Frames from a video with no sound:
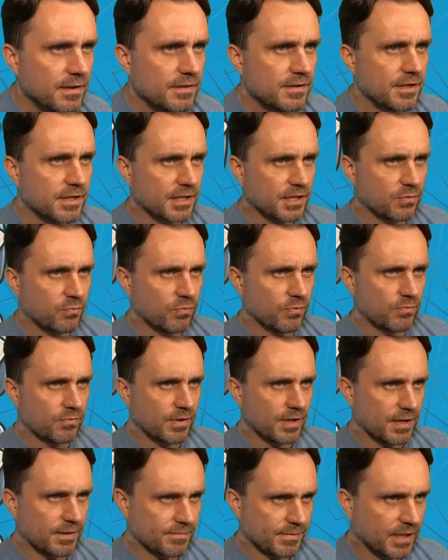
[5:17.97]
Are they gonna,
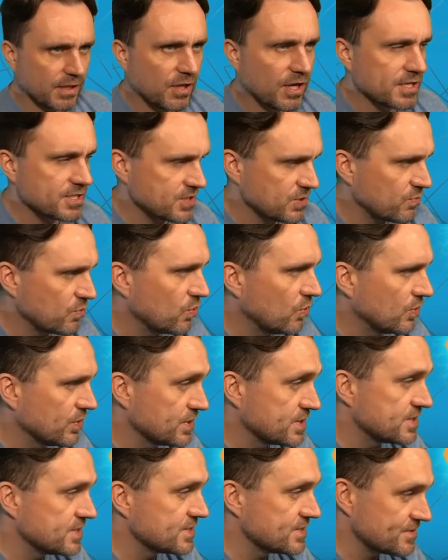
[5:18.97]
yeah, they lost the roll.
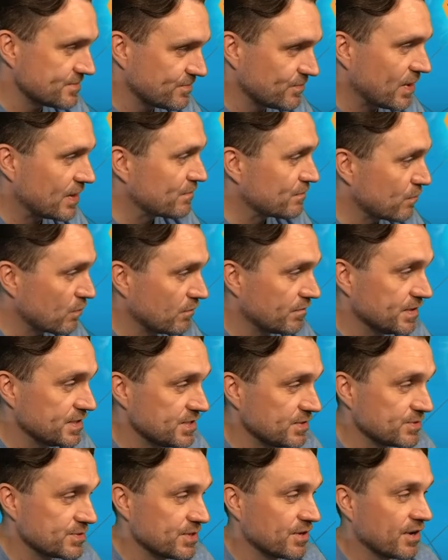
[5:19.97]
This is why four v
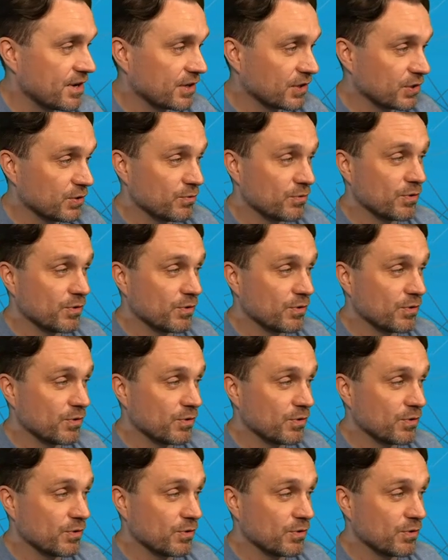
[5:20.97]
twos are not a good...